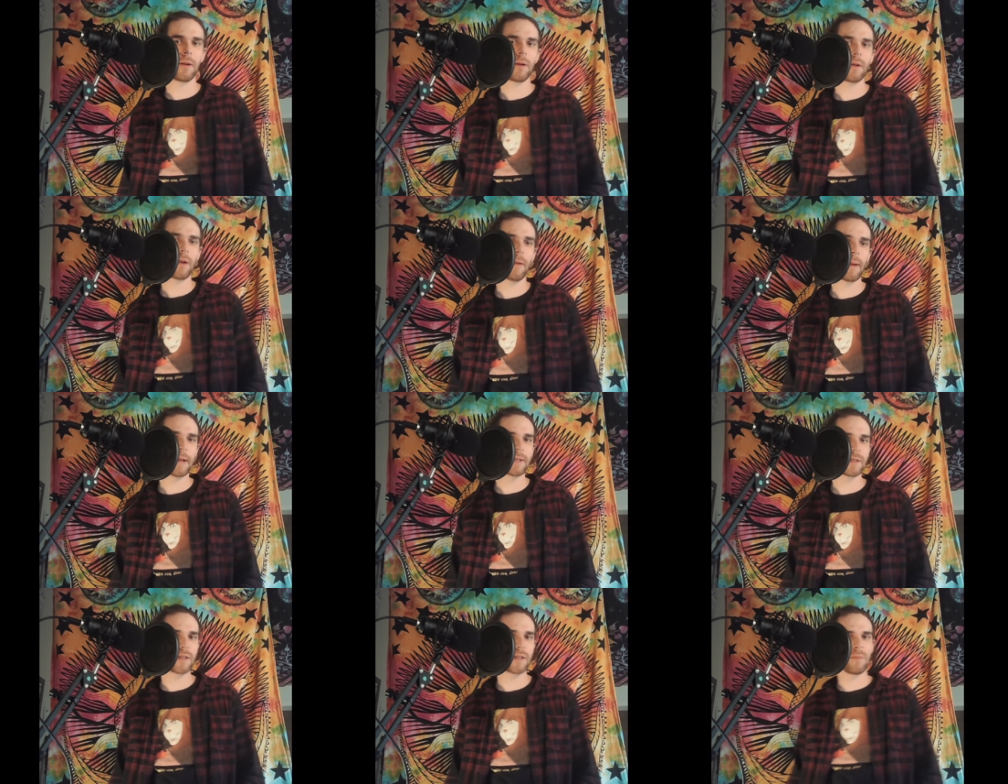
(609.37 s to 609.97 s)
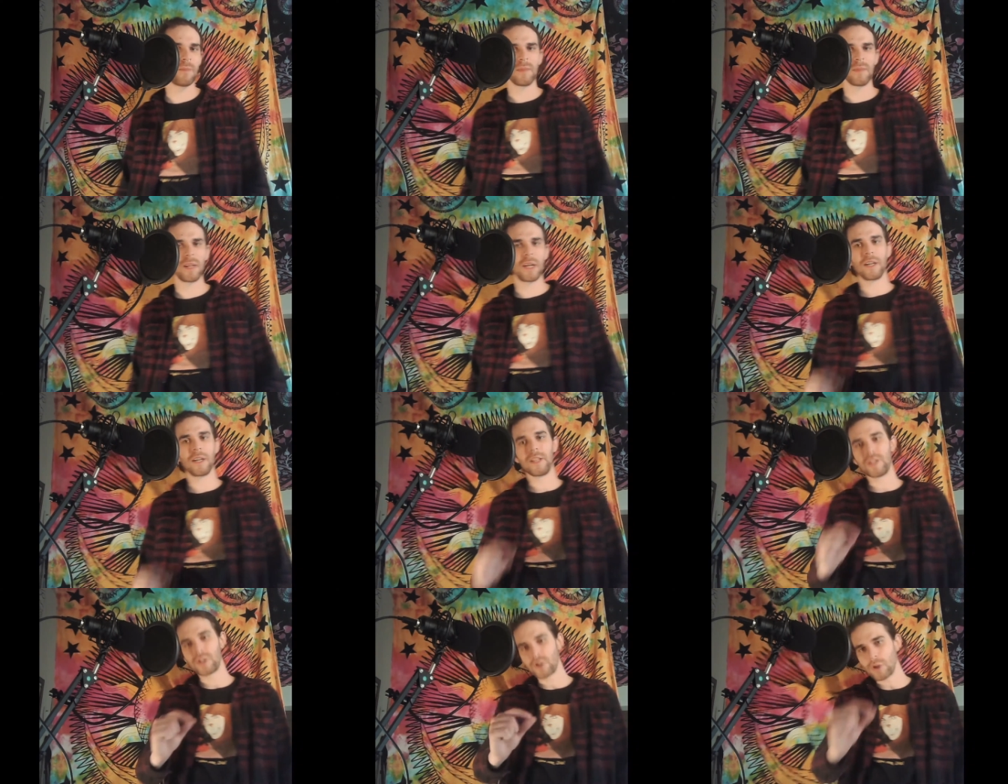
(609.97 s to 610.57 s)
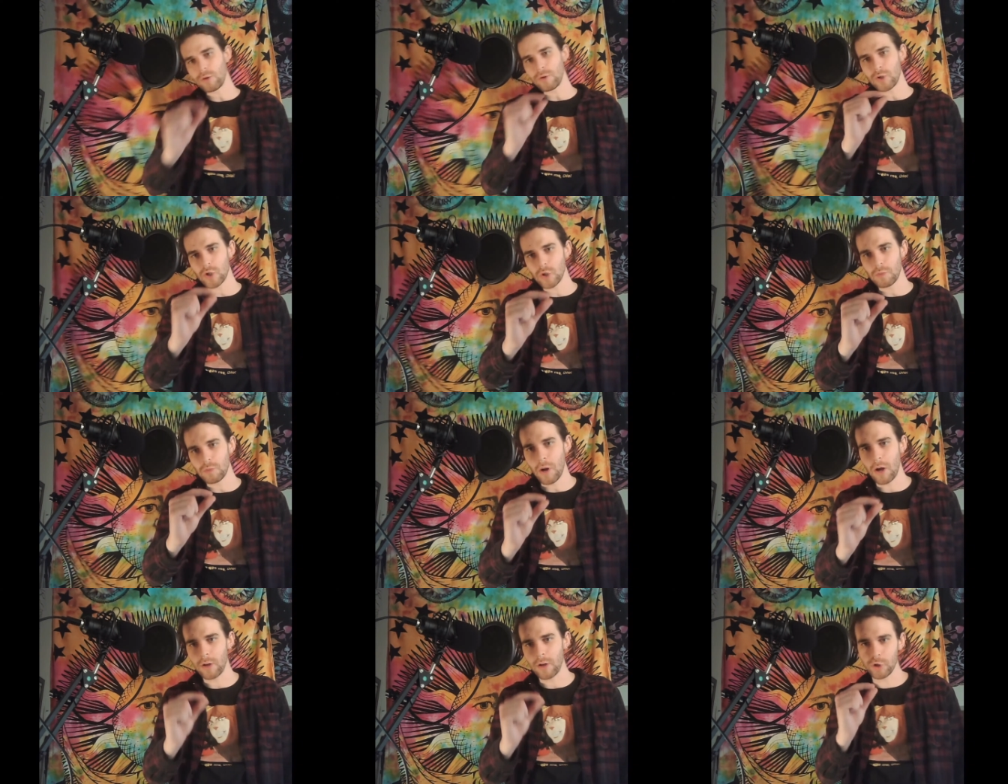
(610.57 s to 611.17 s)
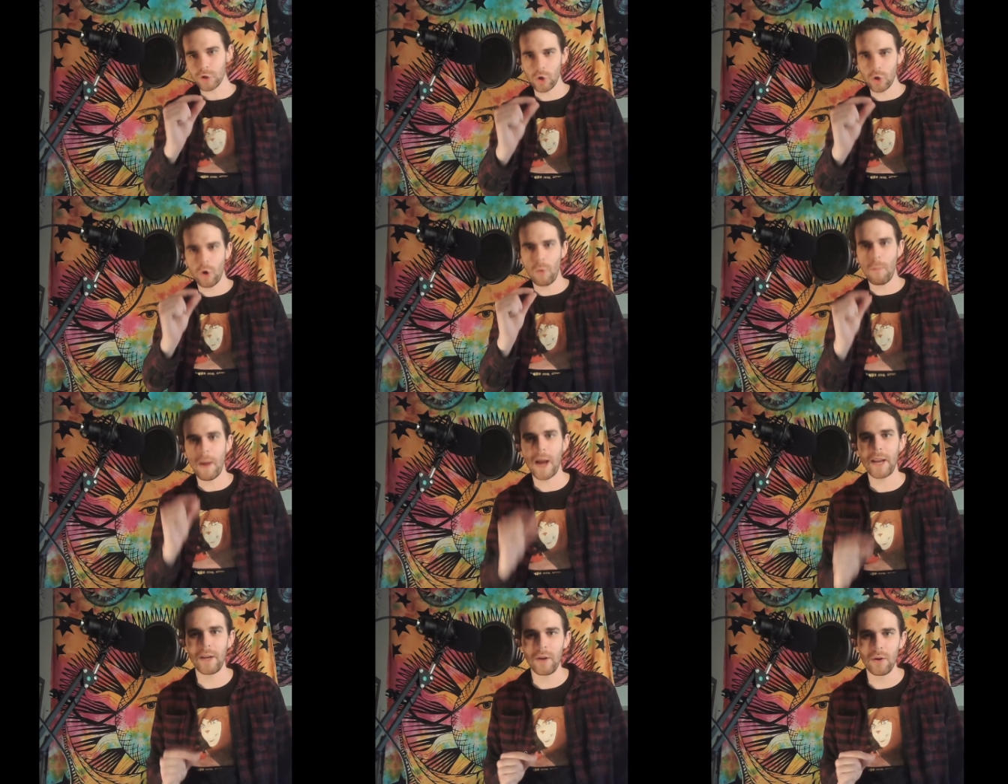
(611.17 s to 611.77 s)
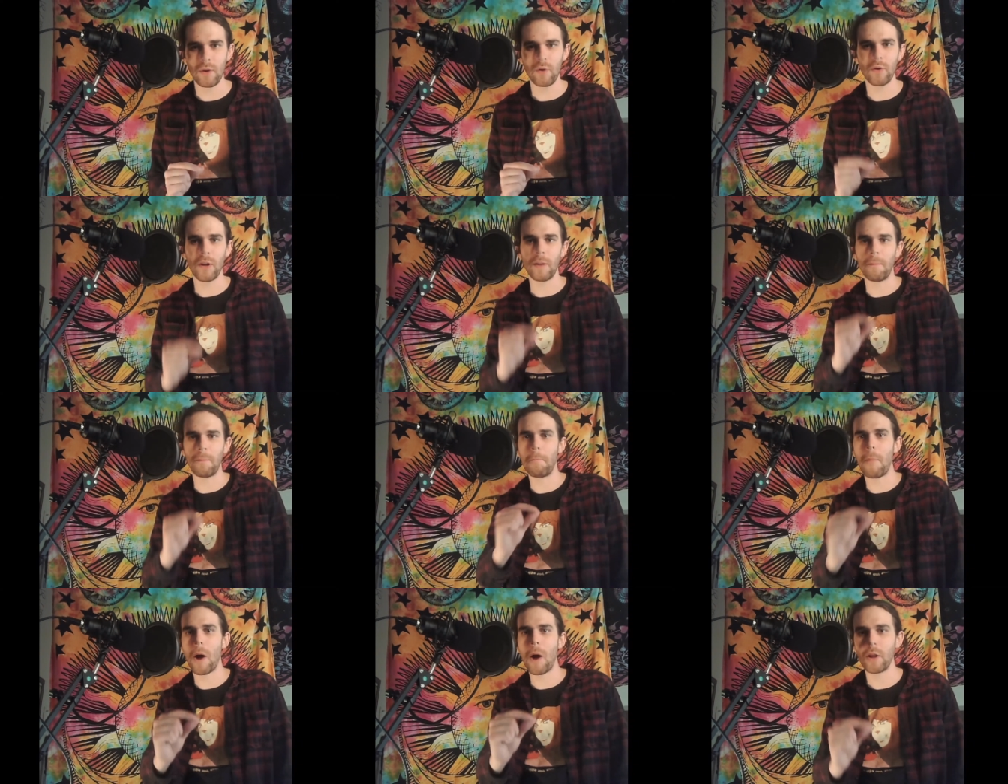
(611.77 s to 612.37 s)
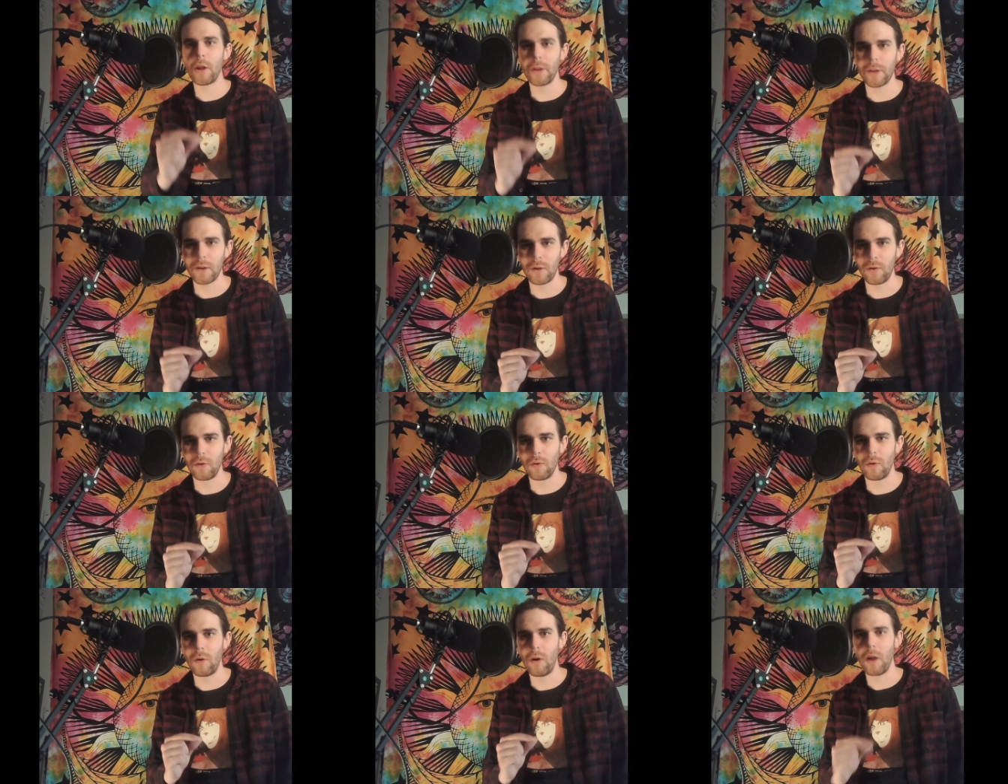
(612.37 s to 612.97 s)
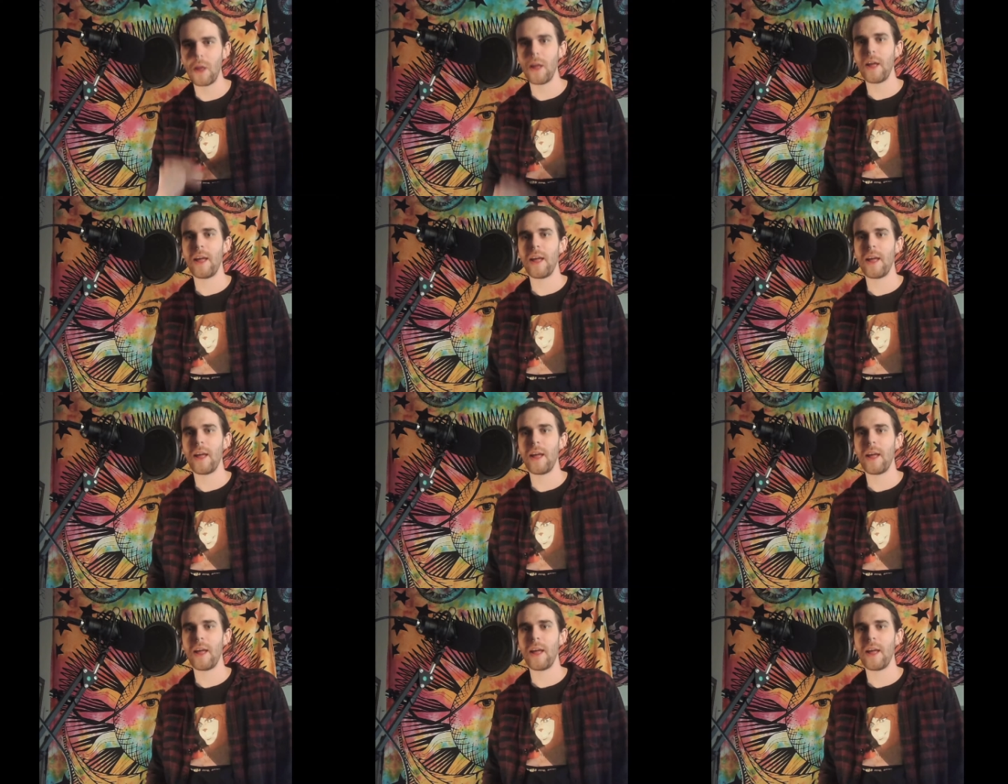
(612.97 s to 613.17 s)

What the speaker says: about something literally so small, so minute, a molecule,